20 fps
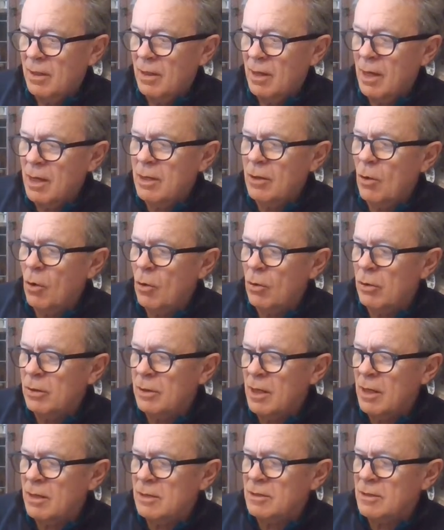"Hey, Horton,
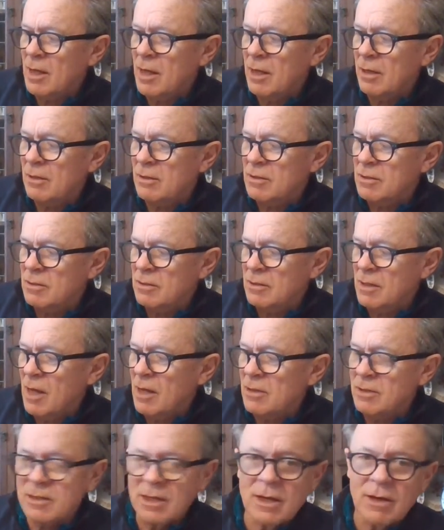how's that? Is
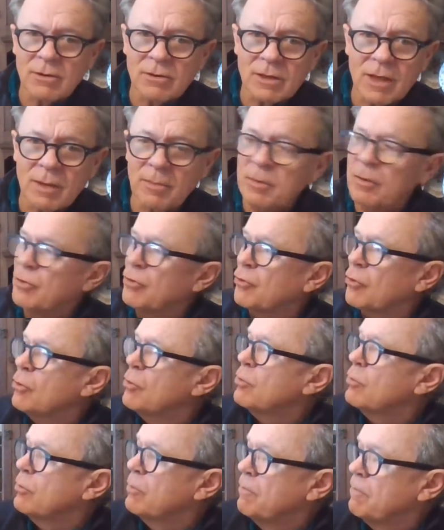our sound coming
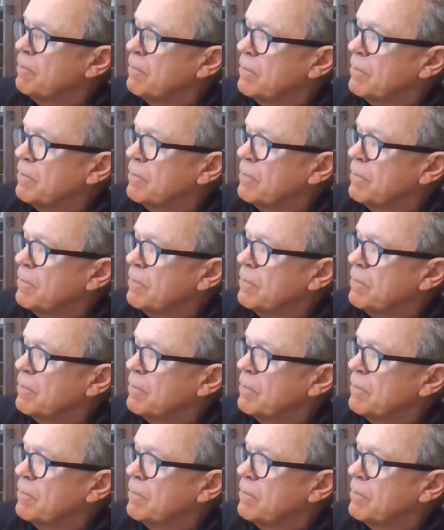through?"